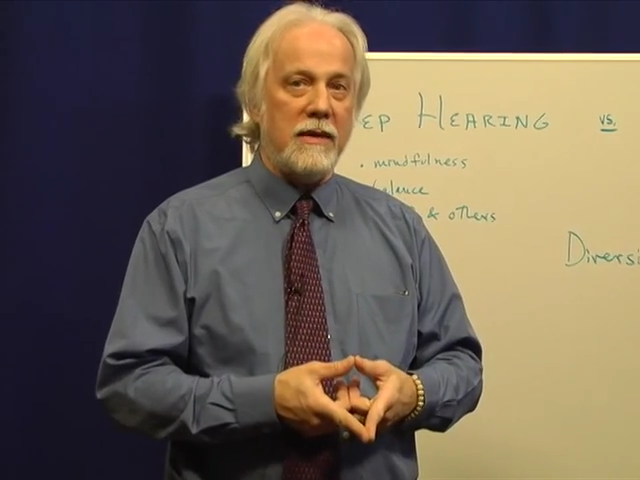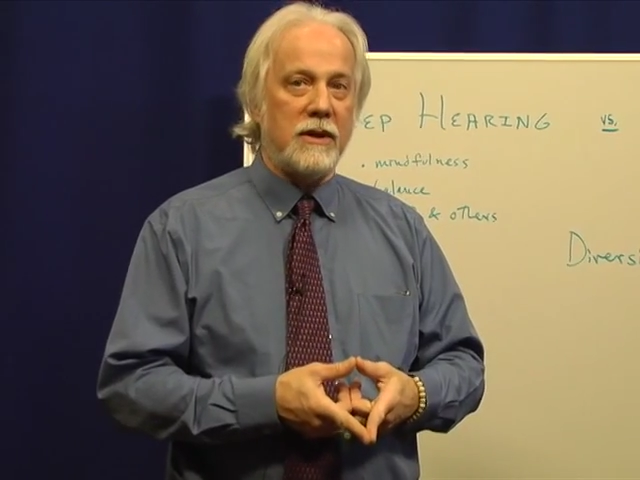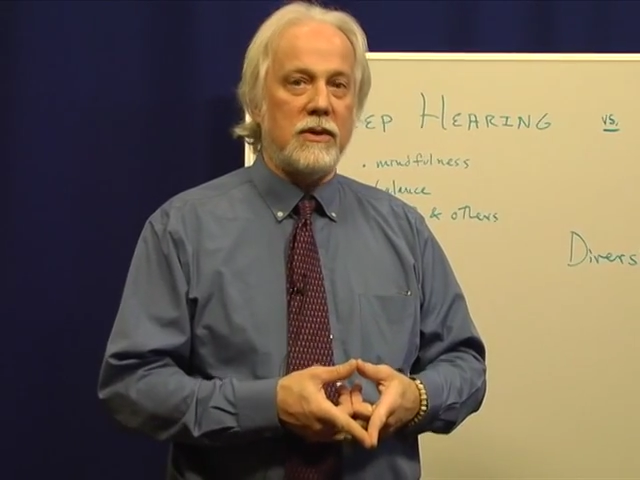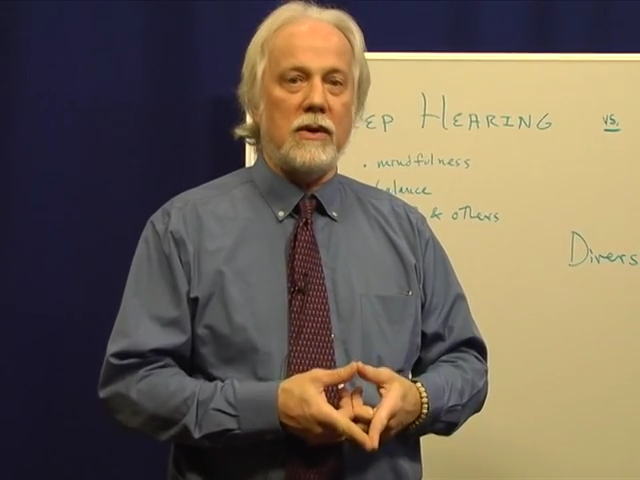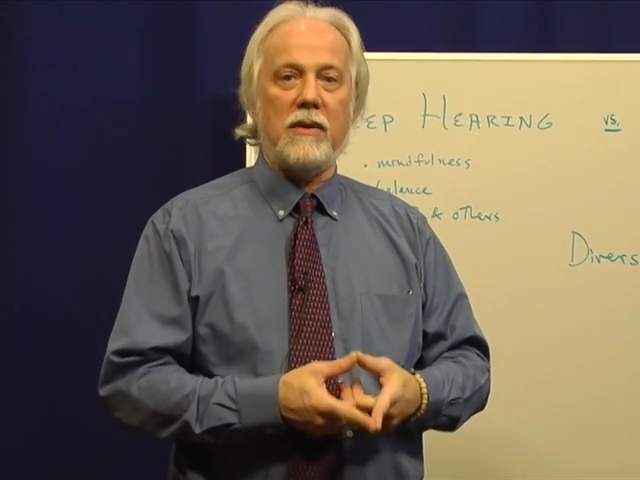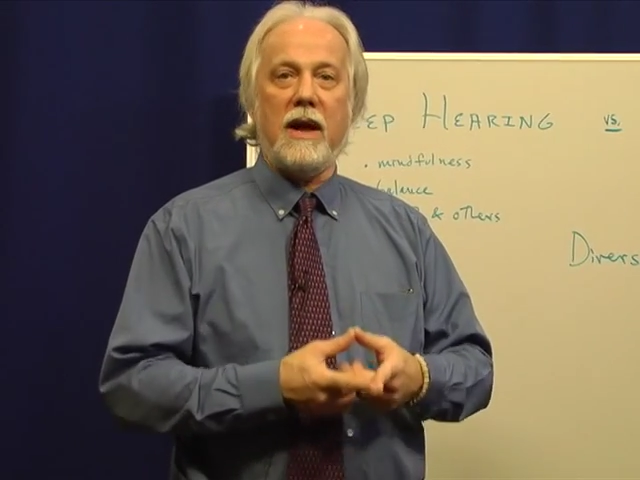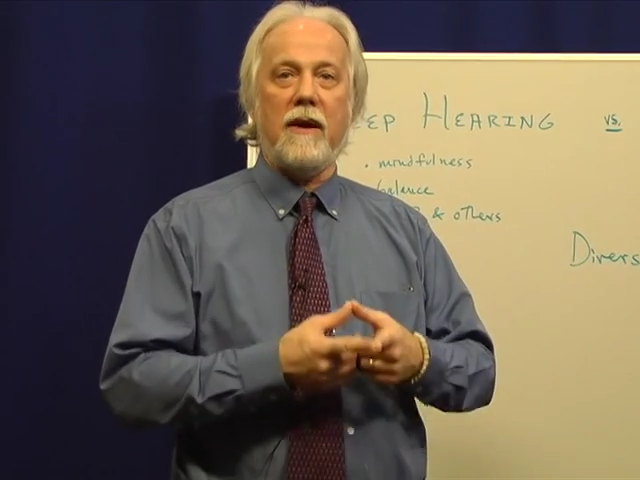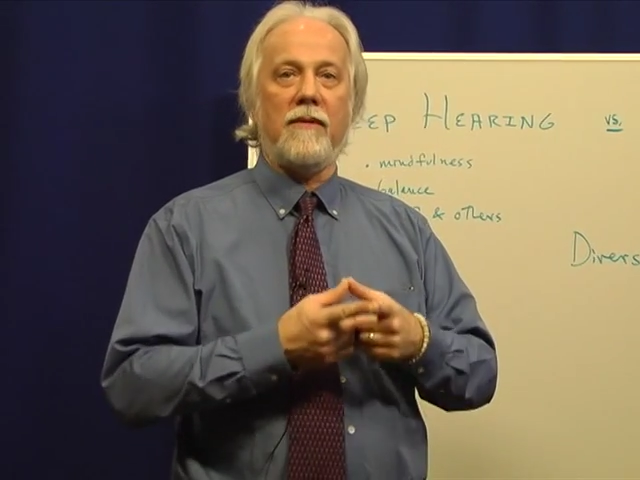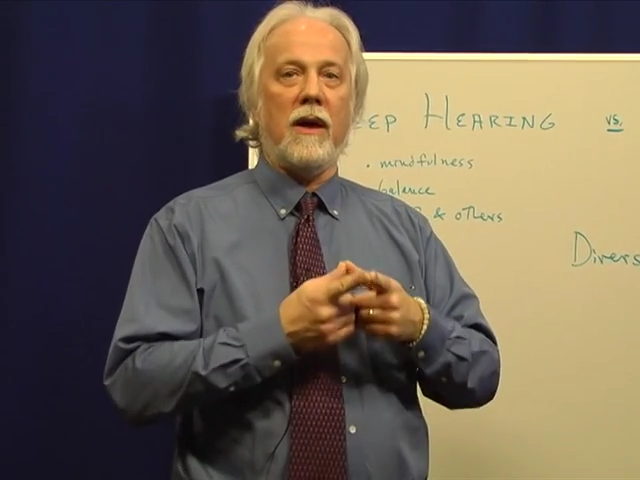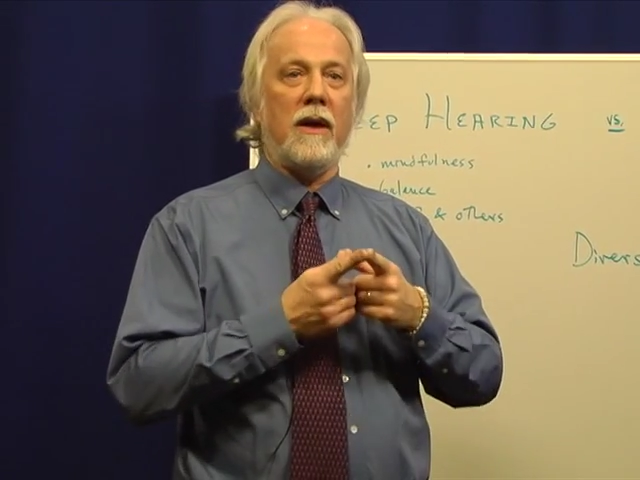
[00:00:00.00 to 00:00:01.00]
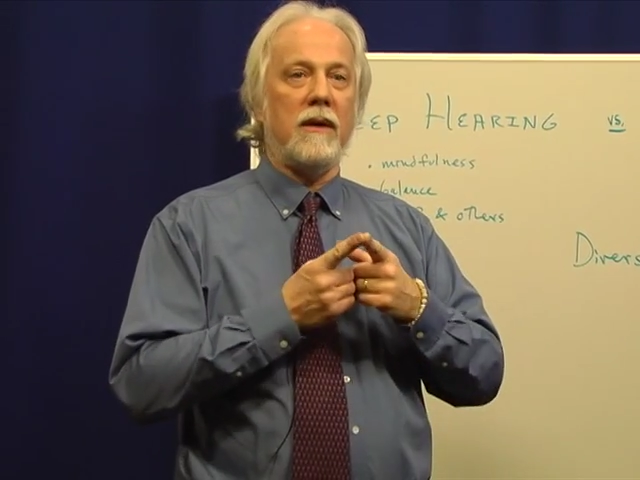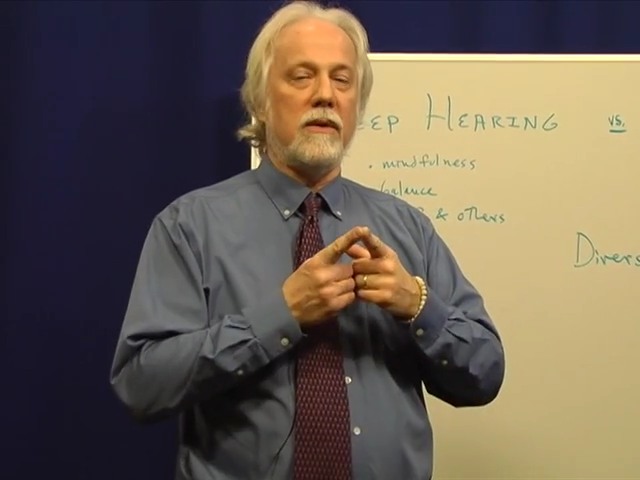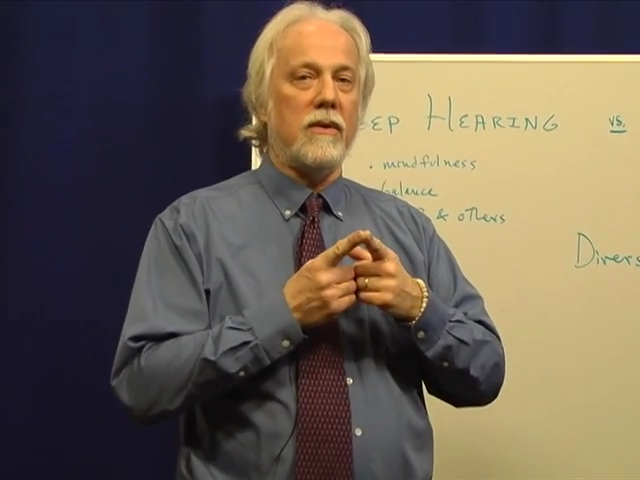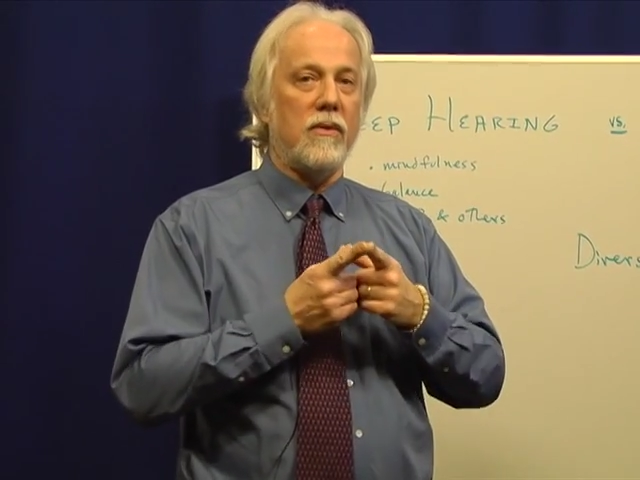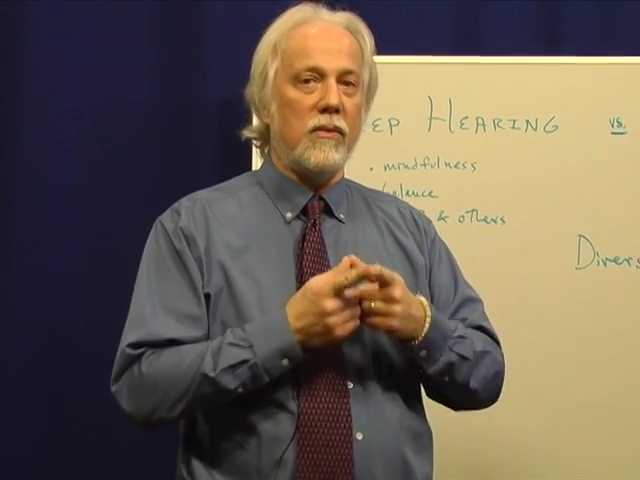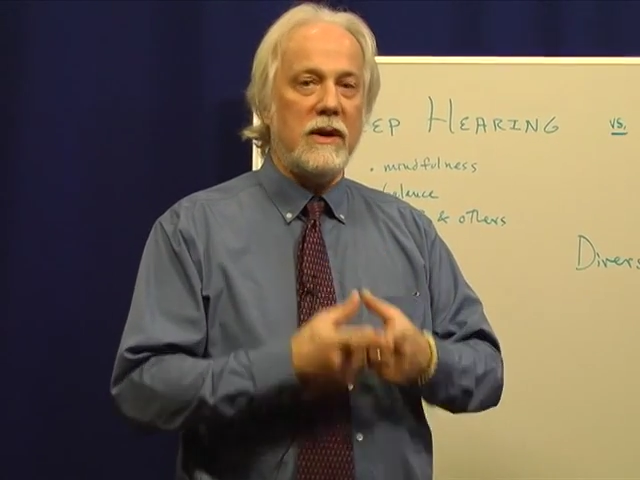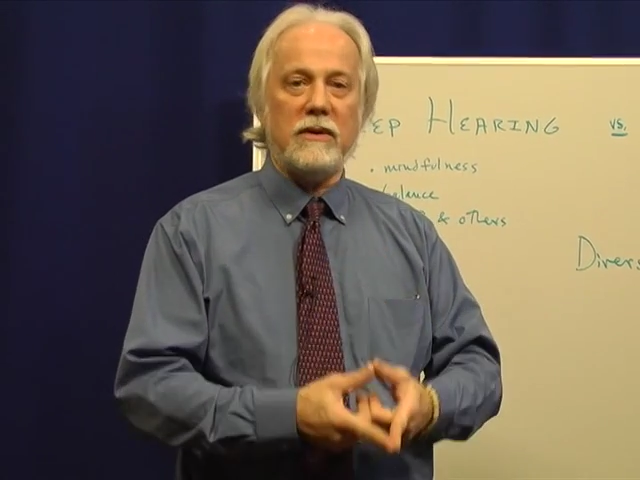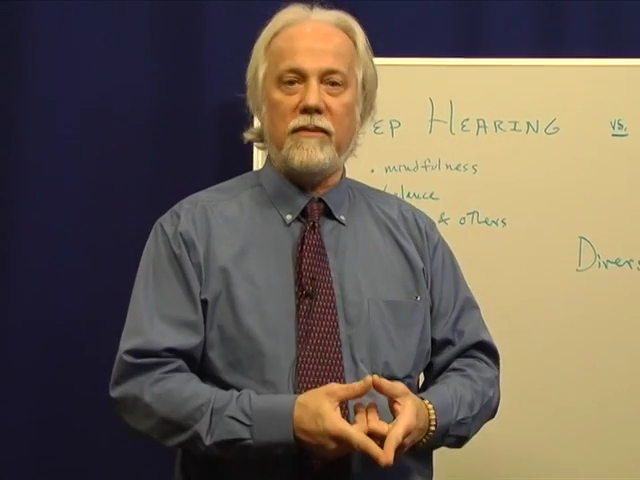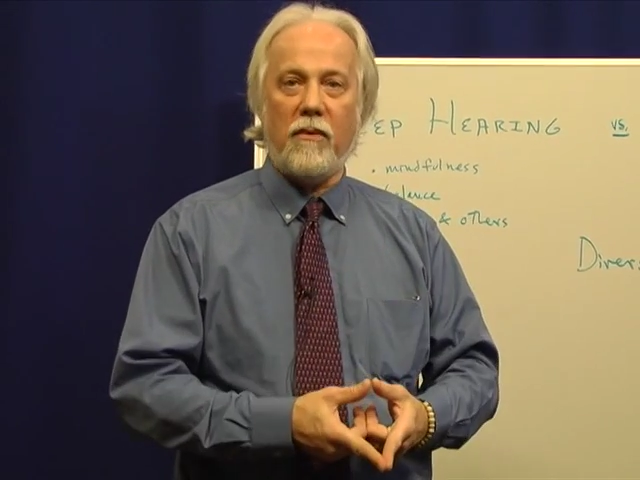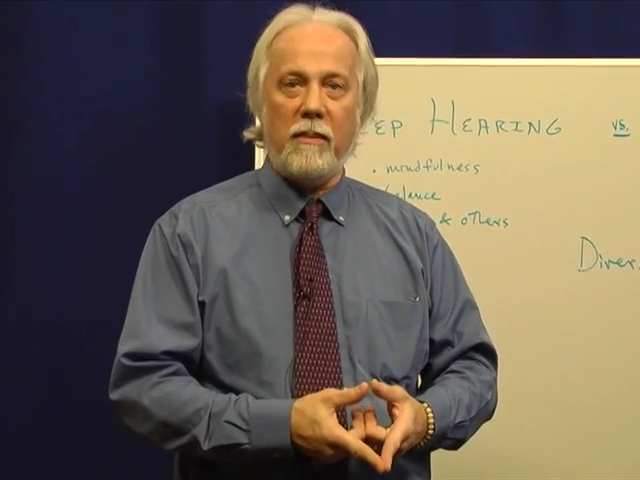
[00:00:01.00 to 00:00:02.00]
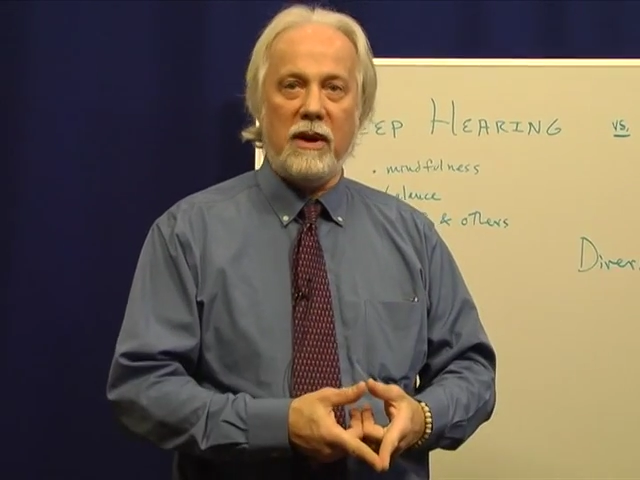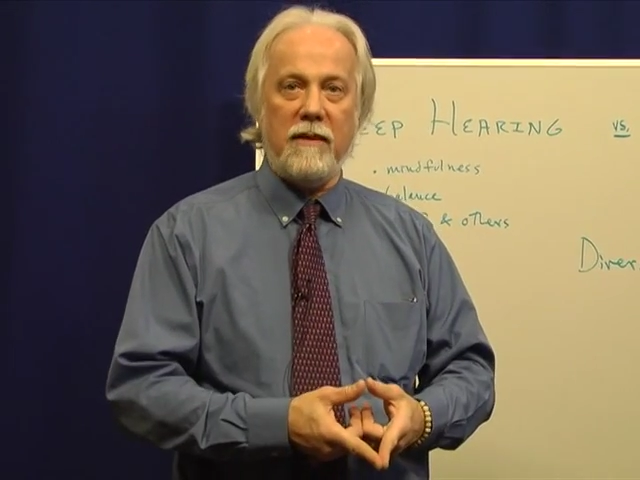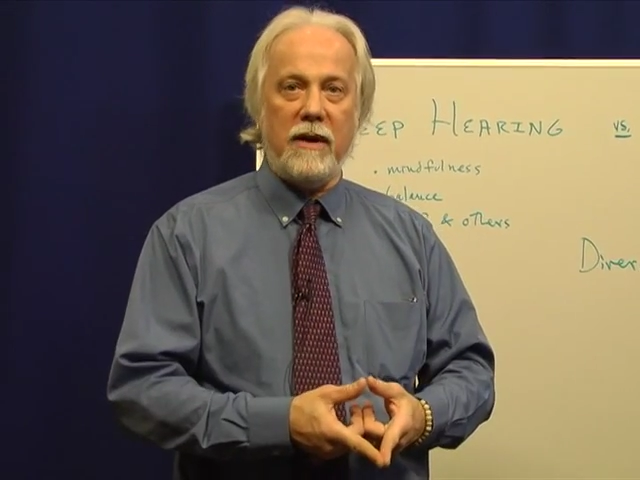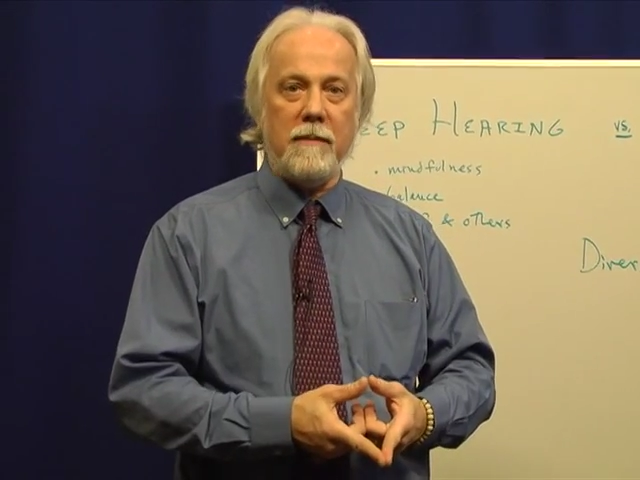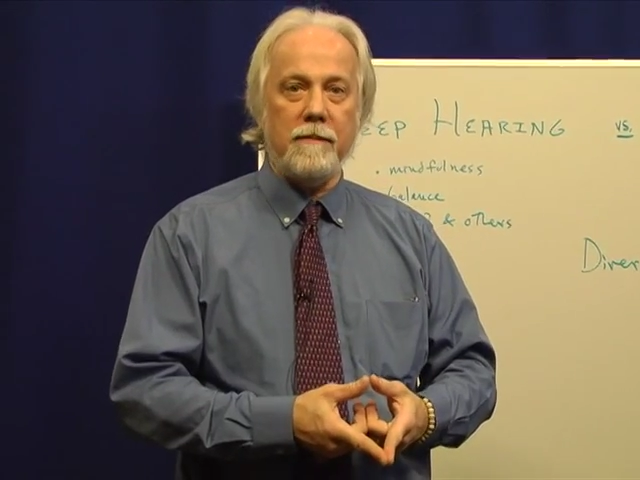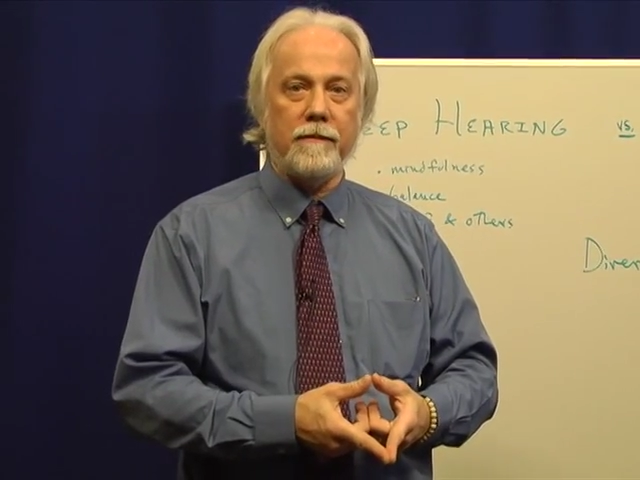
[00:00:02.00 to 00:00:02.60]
that you don't have a good reason for believing.